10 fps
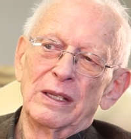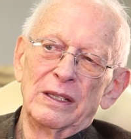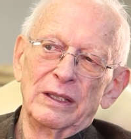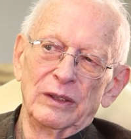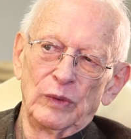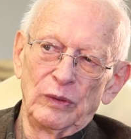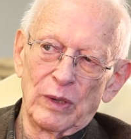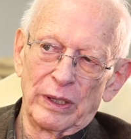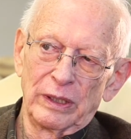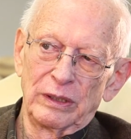that we
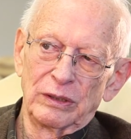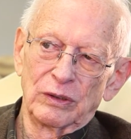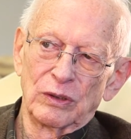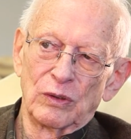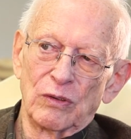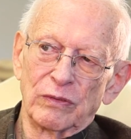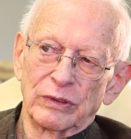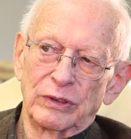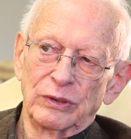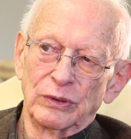wanted to go over
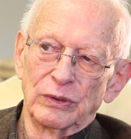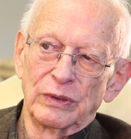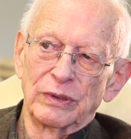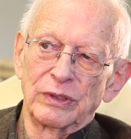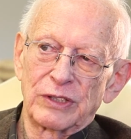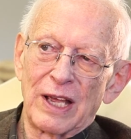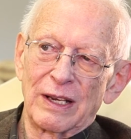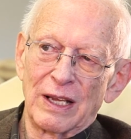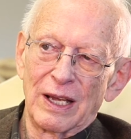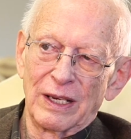to
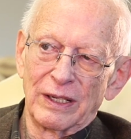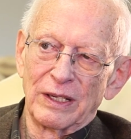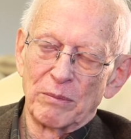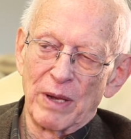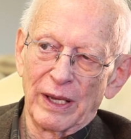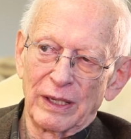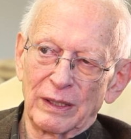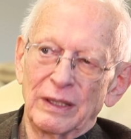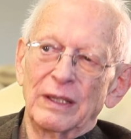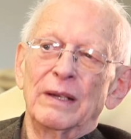Staten Island and back
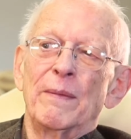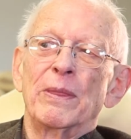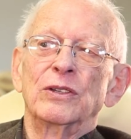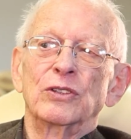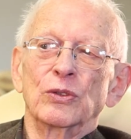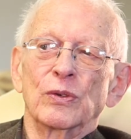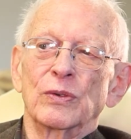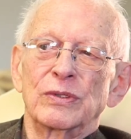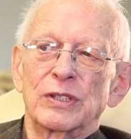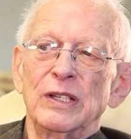to
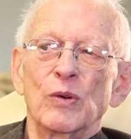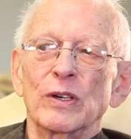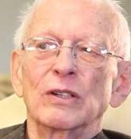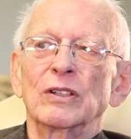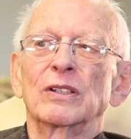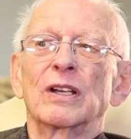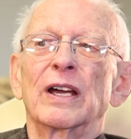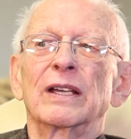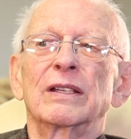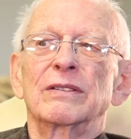see what it looked
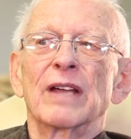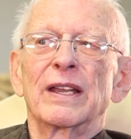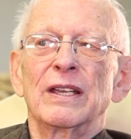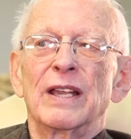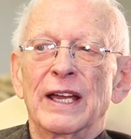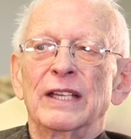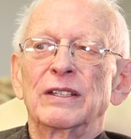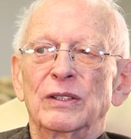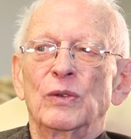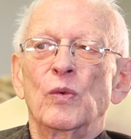like that night
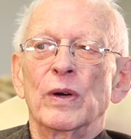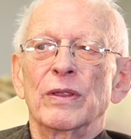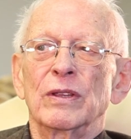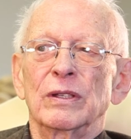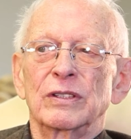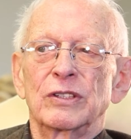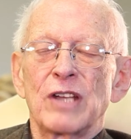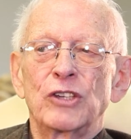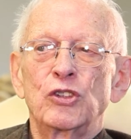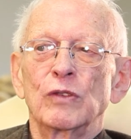when the
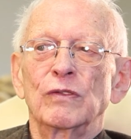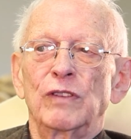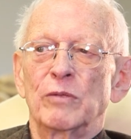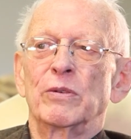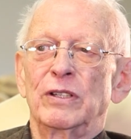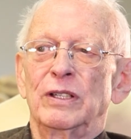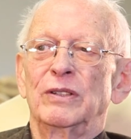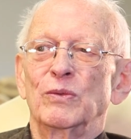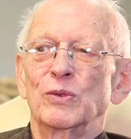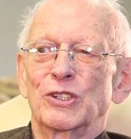Statue of Liberty
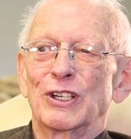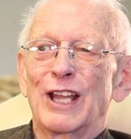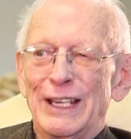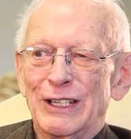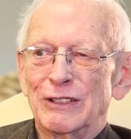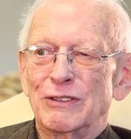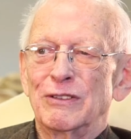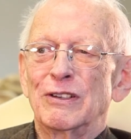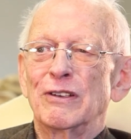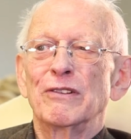was lighted
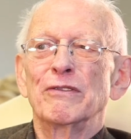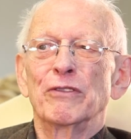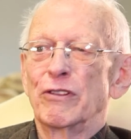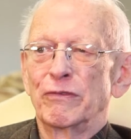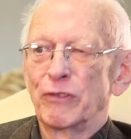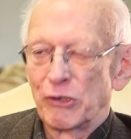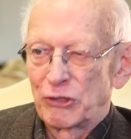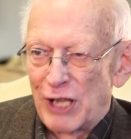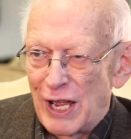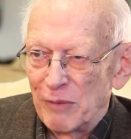for the first
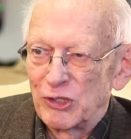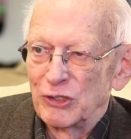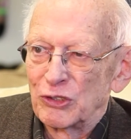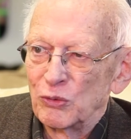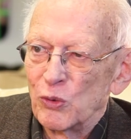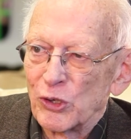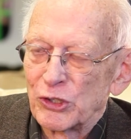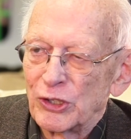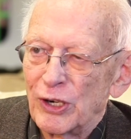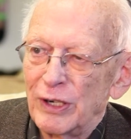time since the war
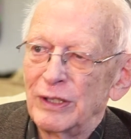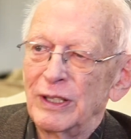started.